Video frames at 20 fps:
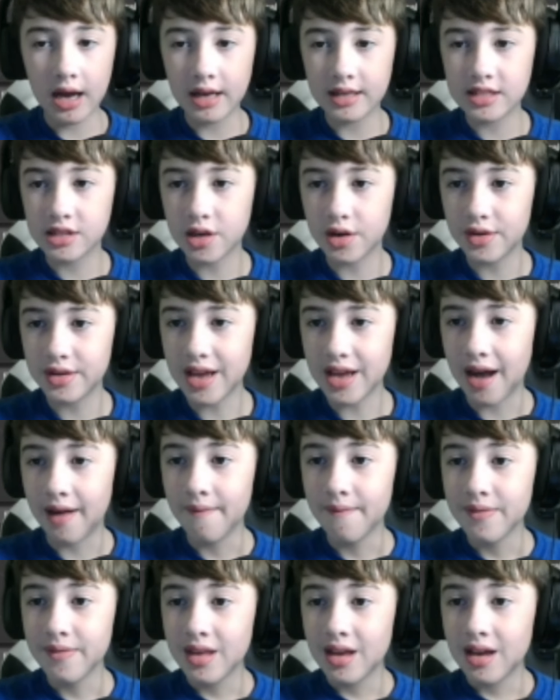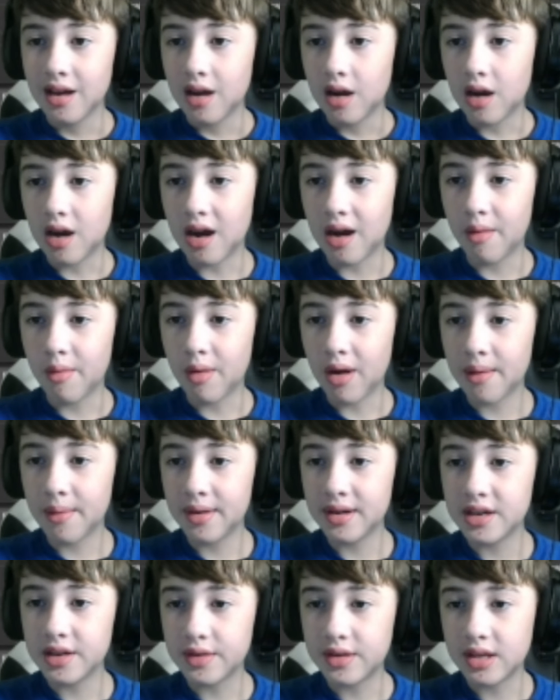So yeah, what I
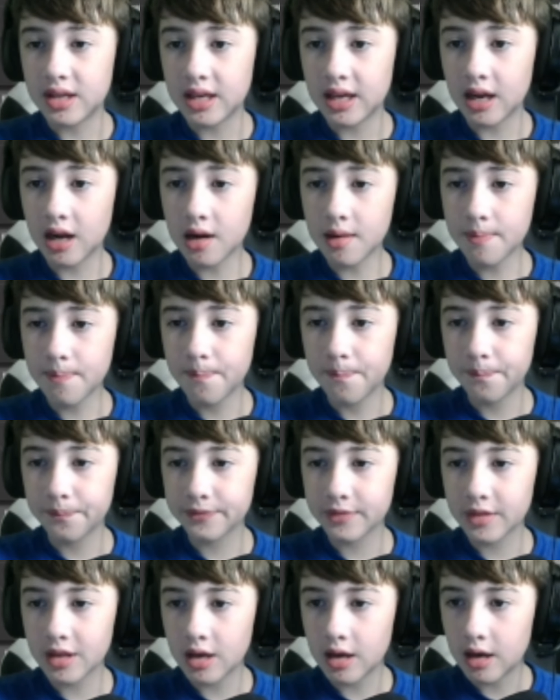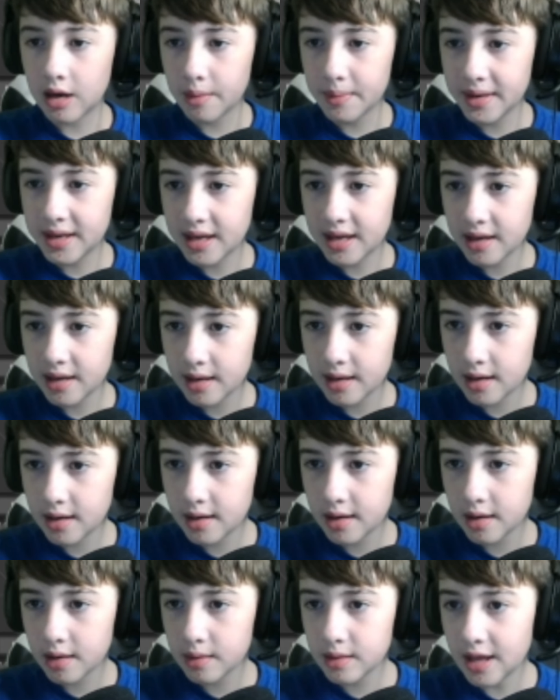want to do here,
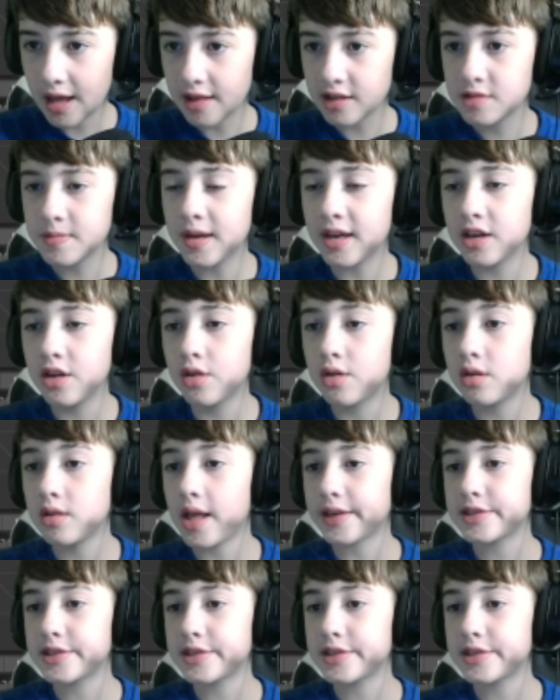let's make a new collection